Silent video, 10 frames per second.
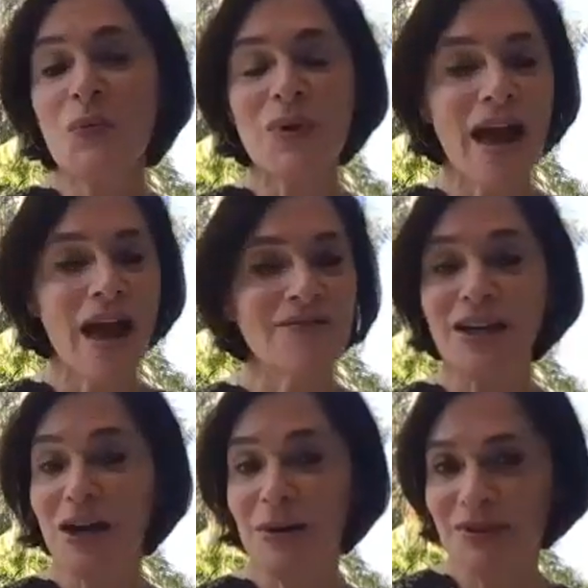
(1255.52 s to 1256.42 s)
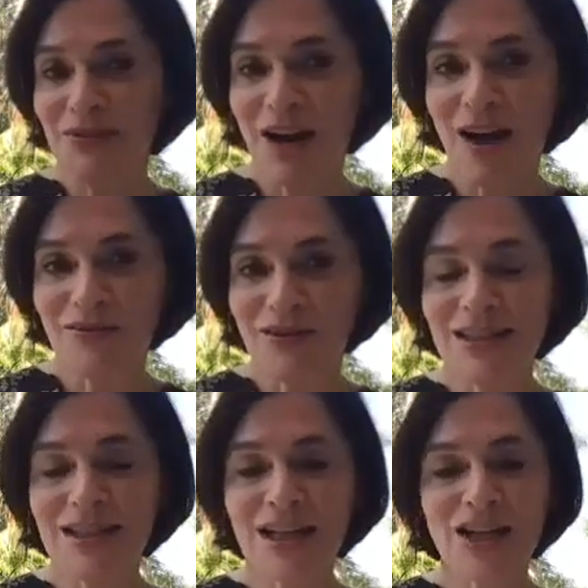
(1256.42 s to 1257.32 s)
We have a couple of
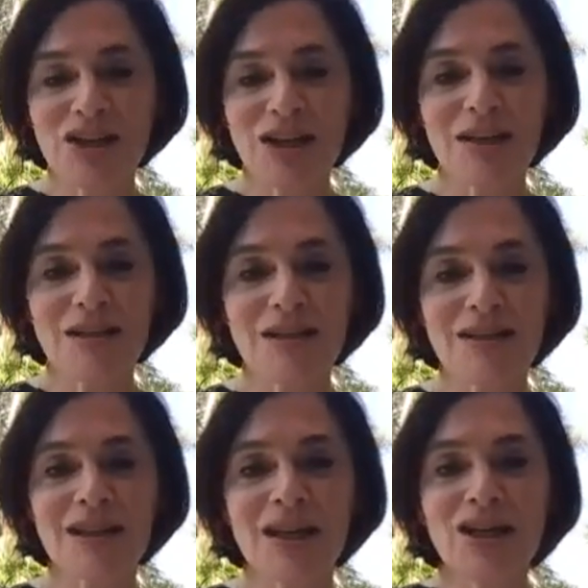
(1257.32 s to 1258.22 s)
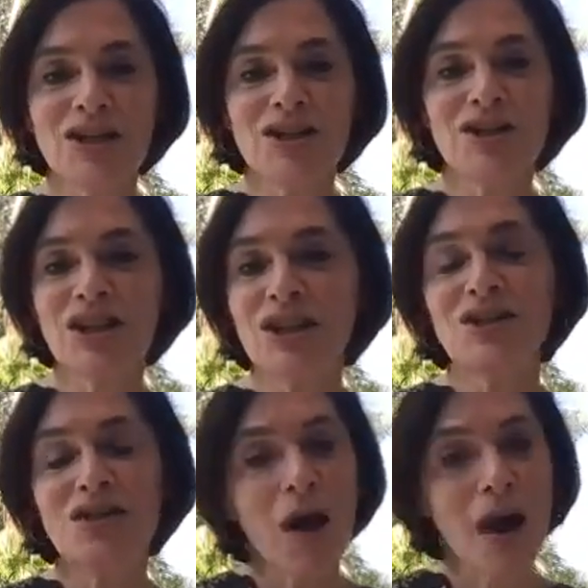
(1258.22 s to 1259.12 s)
conversations. She
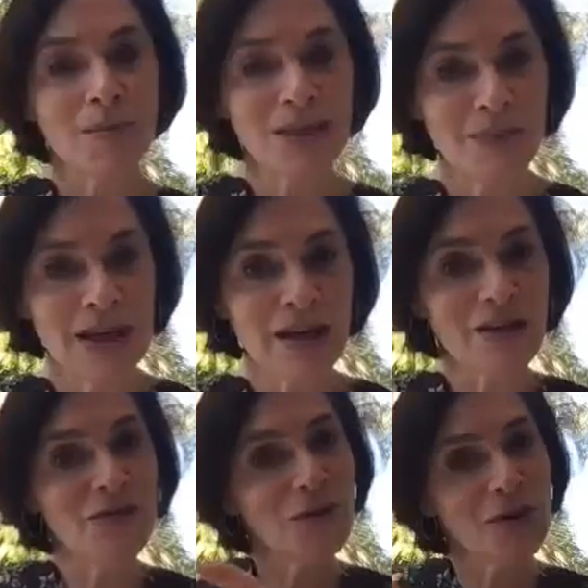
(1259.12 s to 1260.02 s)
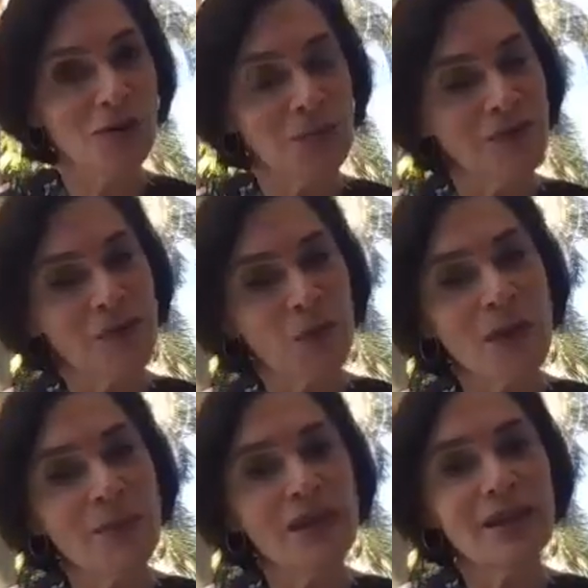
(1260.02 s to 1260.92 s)
saw I'm speaking for a group of the
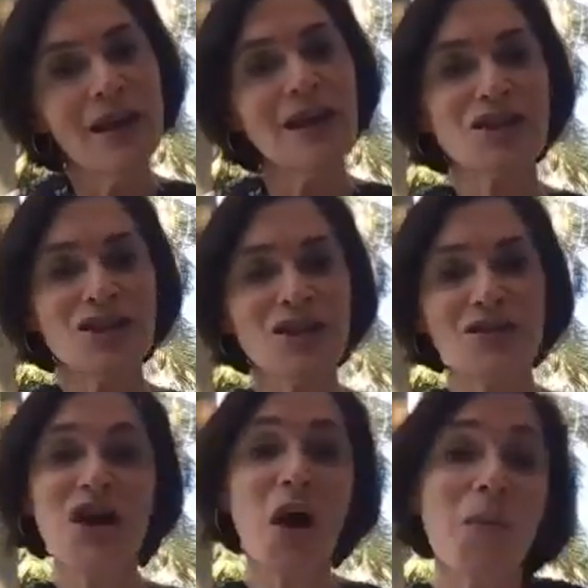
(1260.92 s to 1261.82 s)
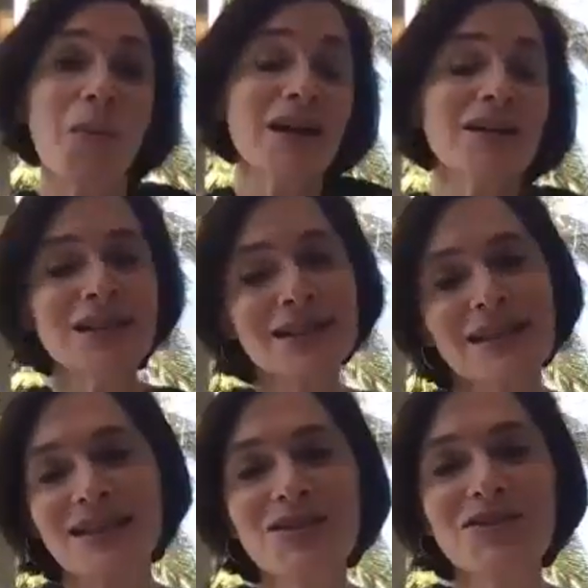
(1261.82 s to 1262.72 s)
women there. She goes, Oh my goodness, I
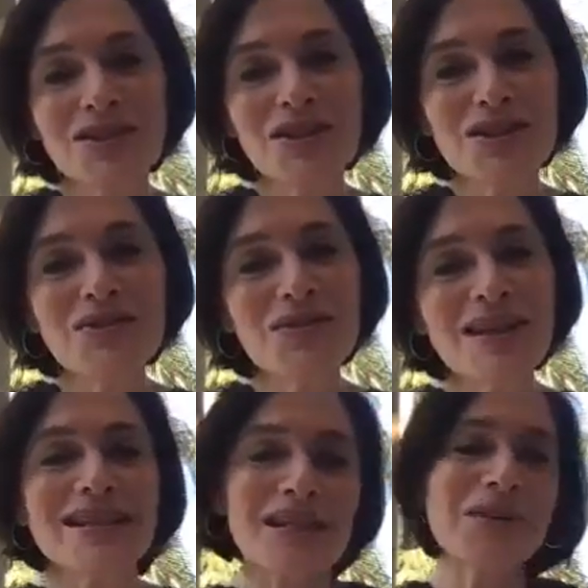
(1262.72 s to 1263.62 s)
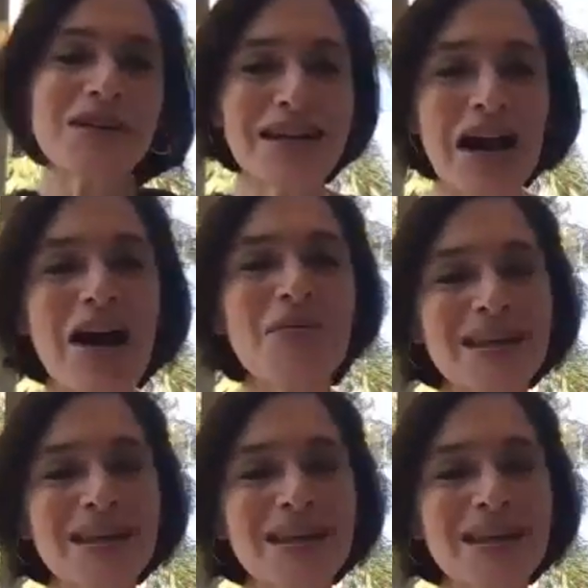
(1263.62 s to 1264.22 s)
see you're going to do this. I'm going to come.